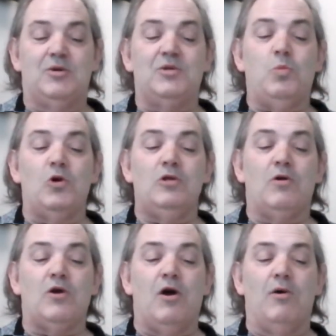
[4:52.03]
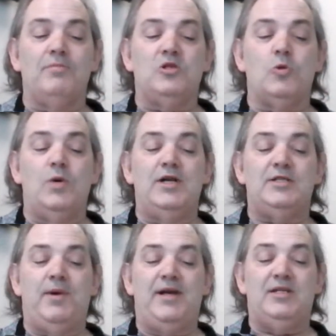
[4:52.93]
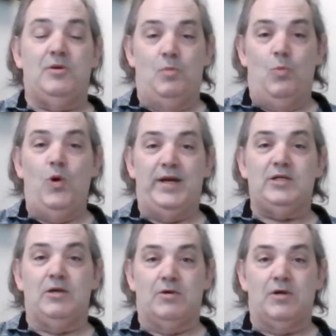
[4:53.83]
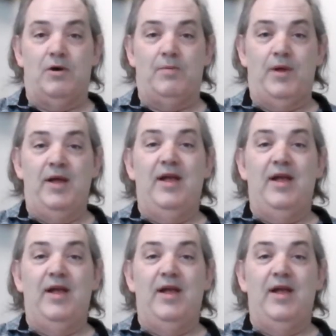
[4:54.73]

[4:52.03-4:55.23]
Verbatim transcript: So it's one.com, Squarespace, and Wix.com.